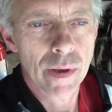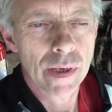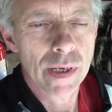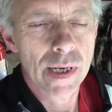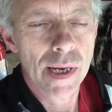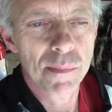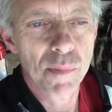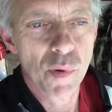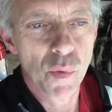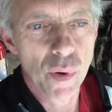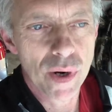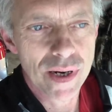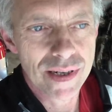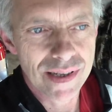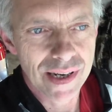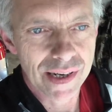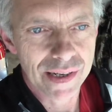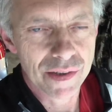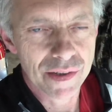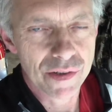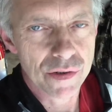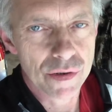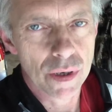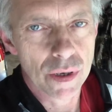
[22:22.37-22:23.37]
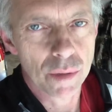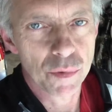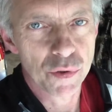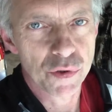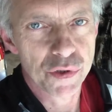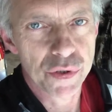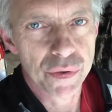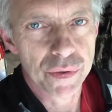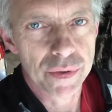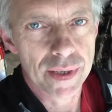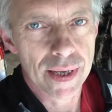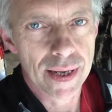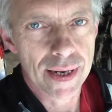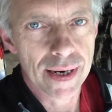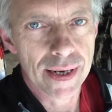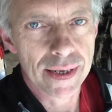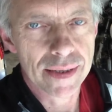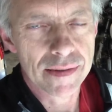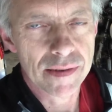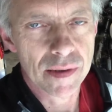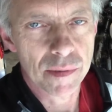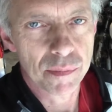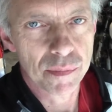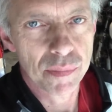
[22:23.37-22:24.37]
couple ways I can troubleshoot that. I
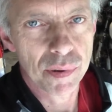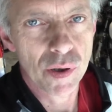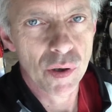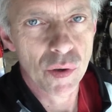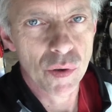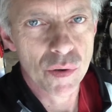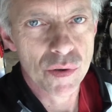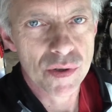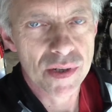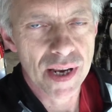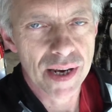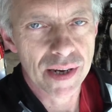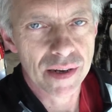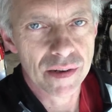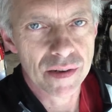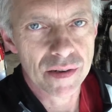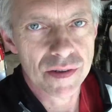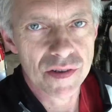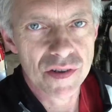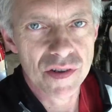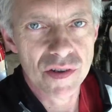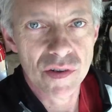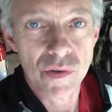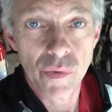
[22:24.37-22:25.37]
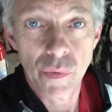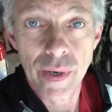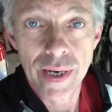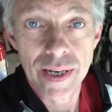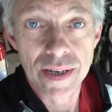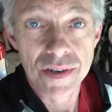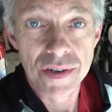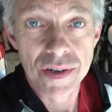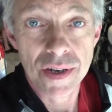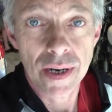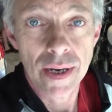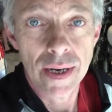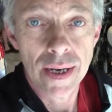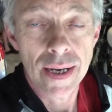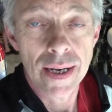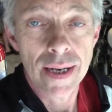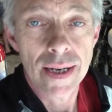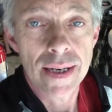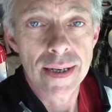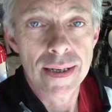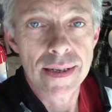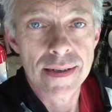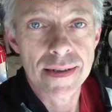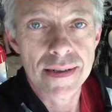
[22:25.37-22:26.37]
suppose I could switch
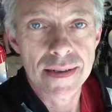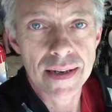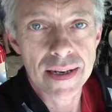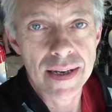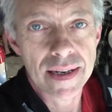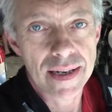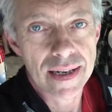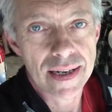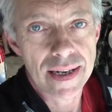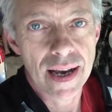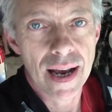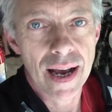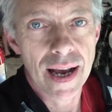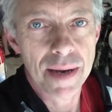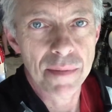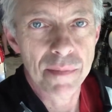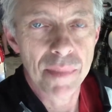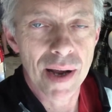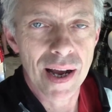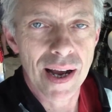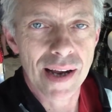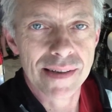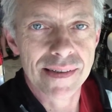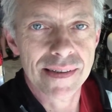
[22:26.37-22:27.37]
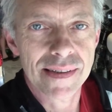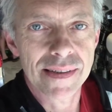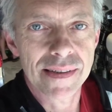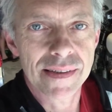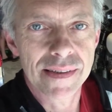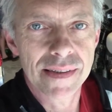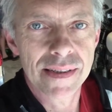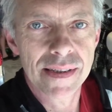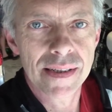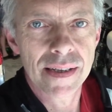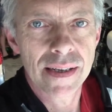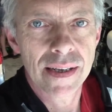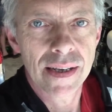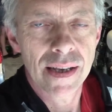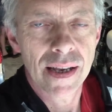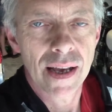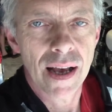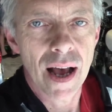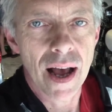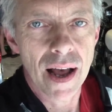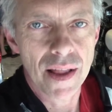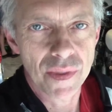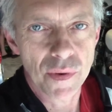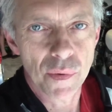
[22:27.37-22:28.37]
CDI boxes
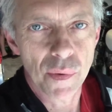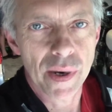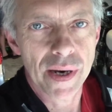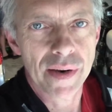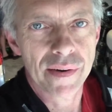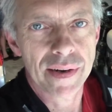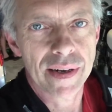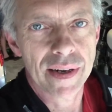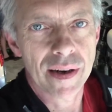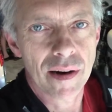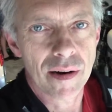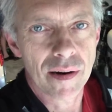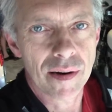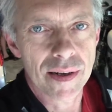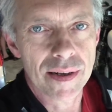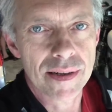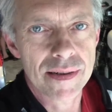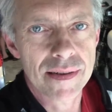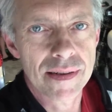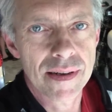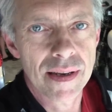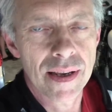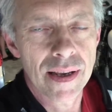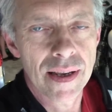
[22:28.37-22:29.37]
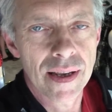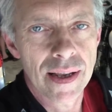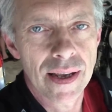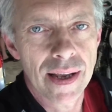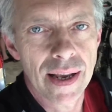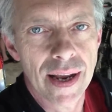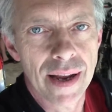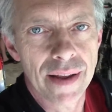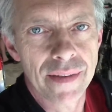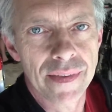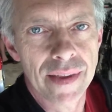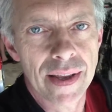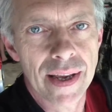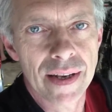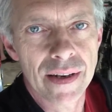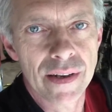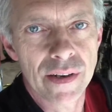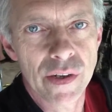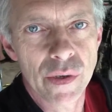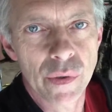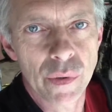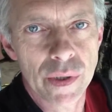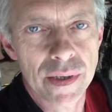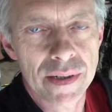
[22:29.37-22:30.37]
on the wiring harness and
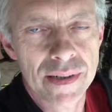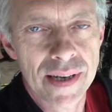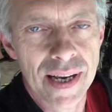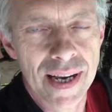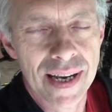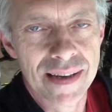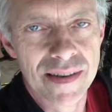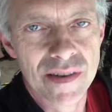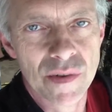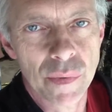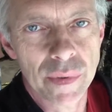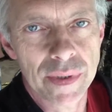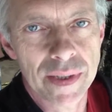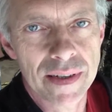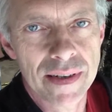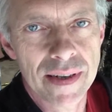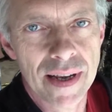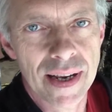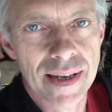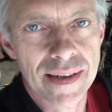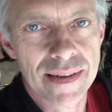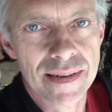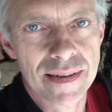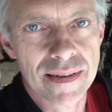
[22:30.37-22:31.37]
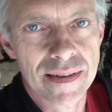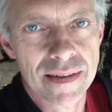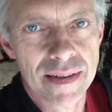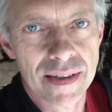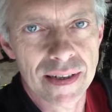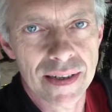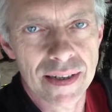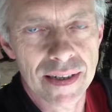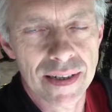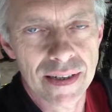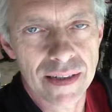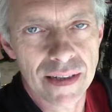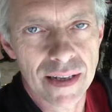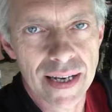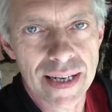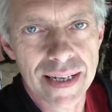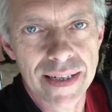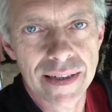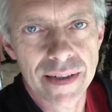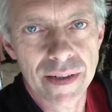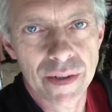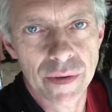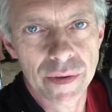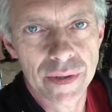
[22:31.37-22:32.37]
then do a test with the test uh,
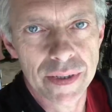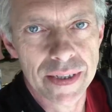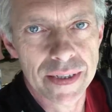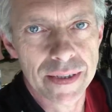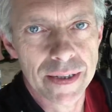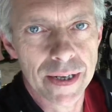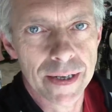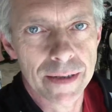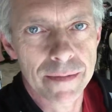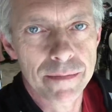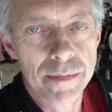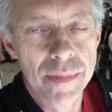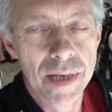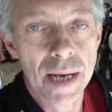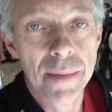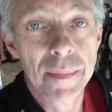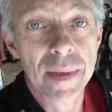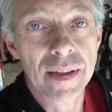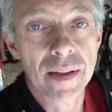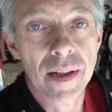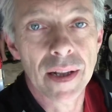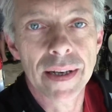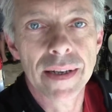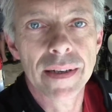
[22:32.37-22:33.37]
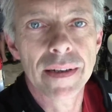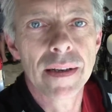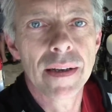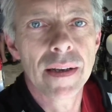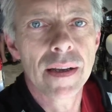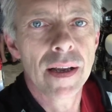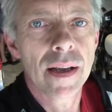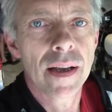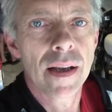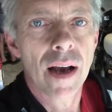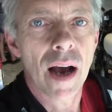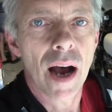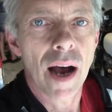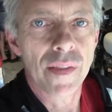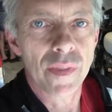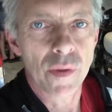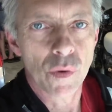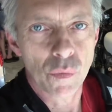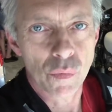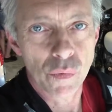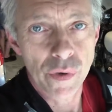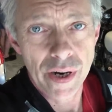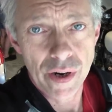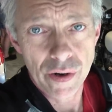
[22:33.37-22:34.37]
light, you know, the uh, timing light on
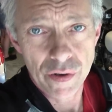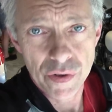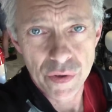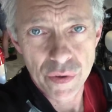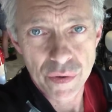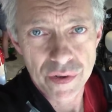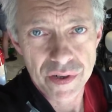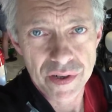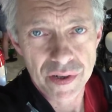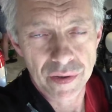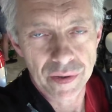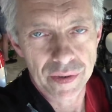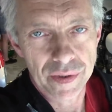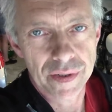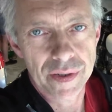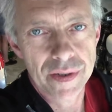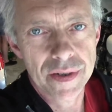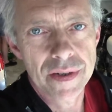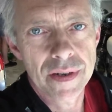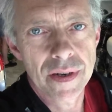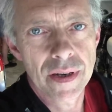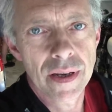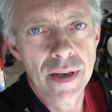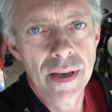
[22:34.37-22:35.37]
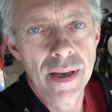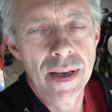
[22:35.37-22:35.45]
the rear two cylinders